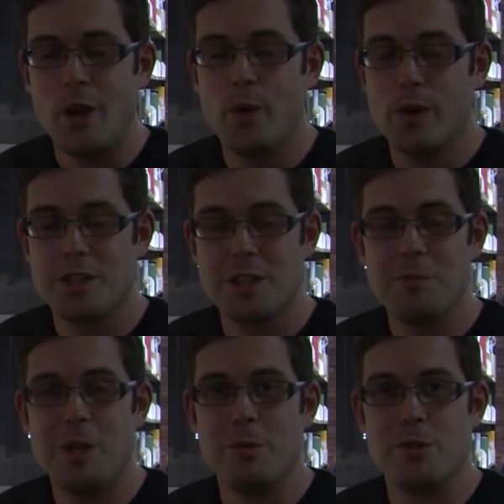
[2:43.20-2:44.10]
we're asking
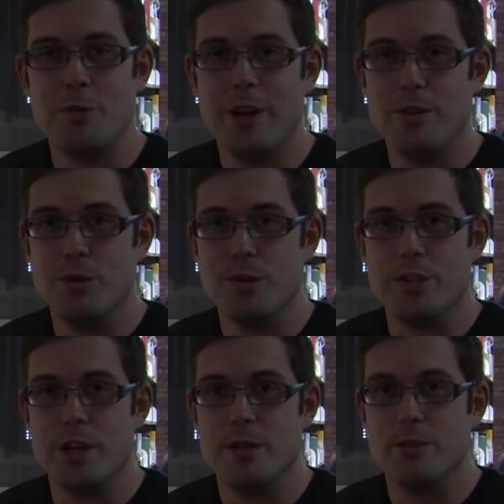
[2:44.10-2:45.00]
people to wear at all
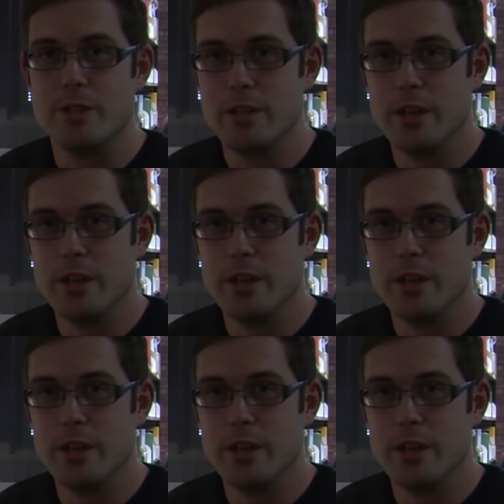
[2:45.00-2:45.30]
times